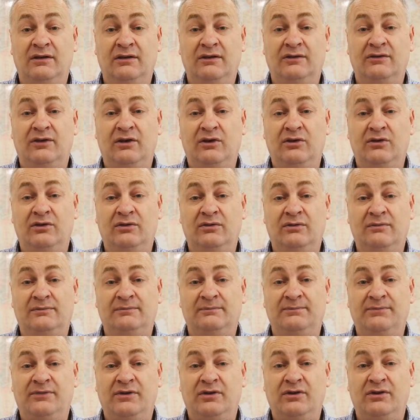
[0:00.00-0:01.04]
So
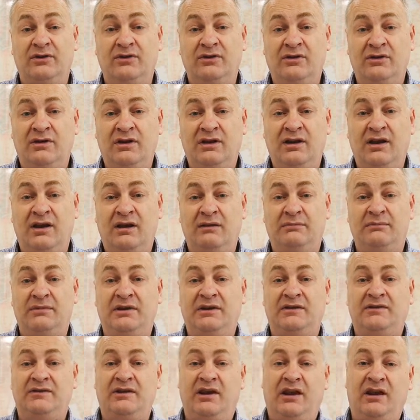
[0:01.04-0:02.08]
you could hit
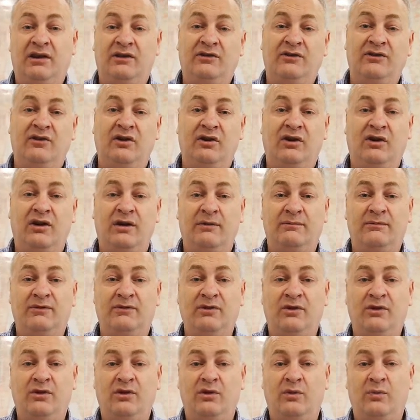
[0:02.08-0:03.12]
me 10
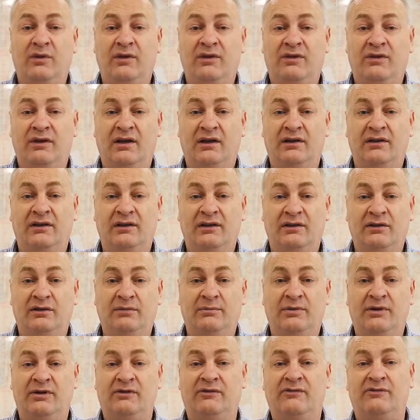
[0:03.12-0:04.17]
times with a little
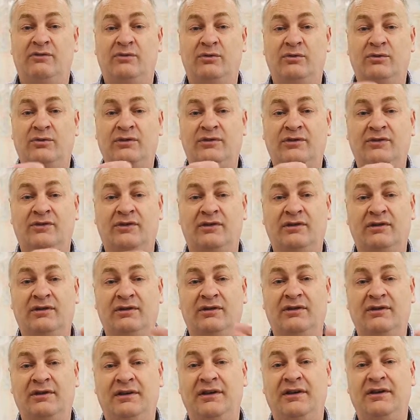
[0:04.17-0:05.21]
bit of force
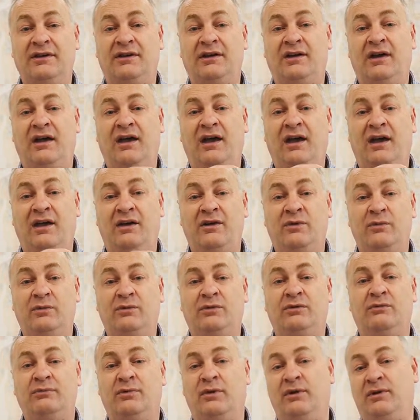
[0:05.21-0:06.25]
and it
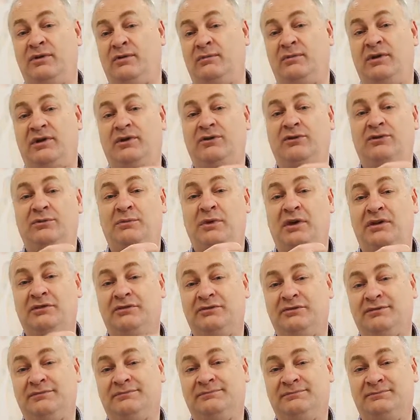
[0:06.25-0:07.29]
wouldn't bother me too
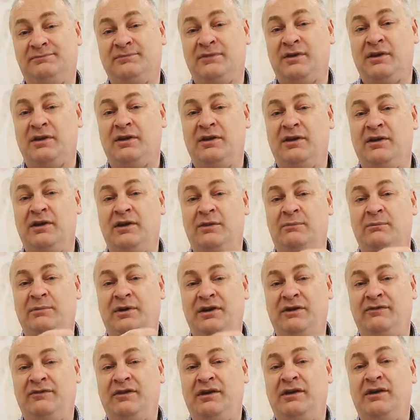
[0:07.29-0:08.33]
much.
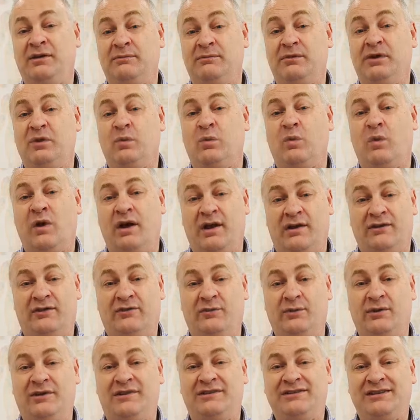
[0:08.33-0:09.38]
But if you hit me
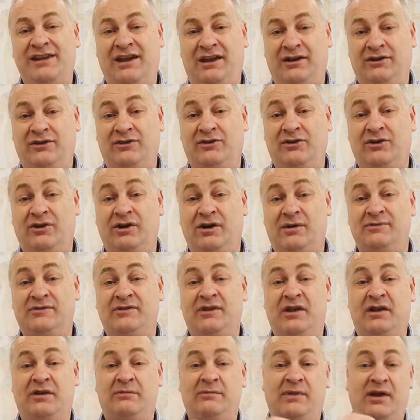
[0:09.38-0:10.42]
once with 10
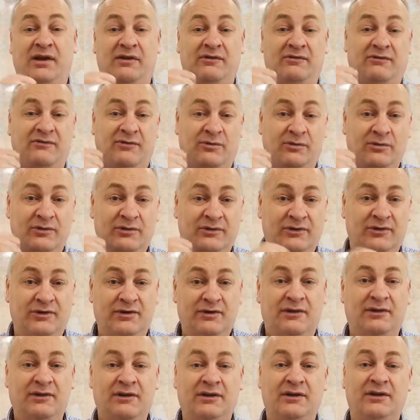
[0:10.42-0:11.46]
times that amount of
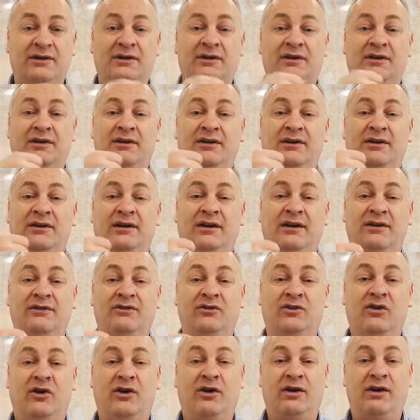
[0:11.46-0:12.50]
force,
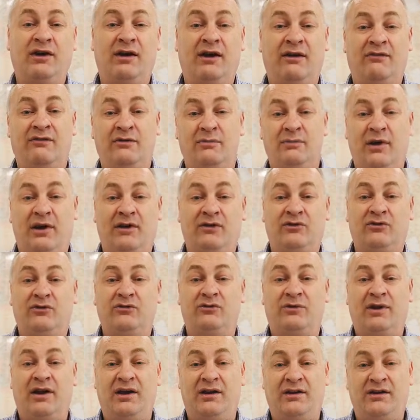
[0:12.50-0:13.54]
it's going to have a much
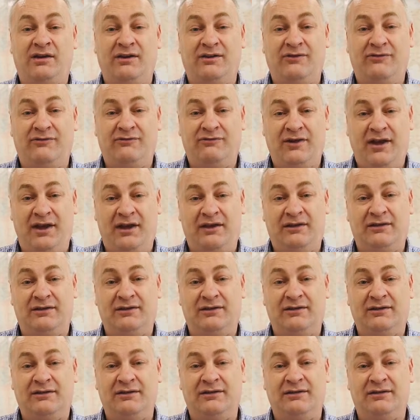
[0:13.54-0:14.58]
greater
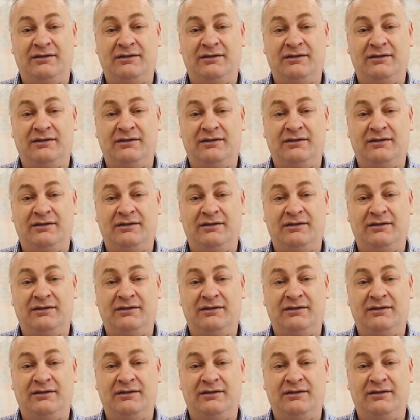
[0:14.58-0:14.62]
effect.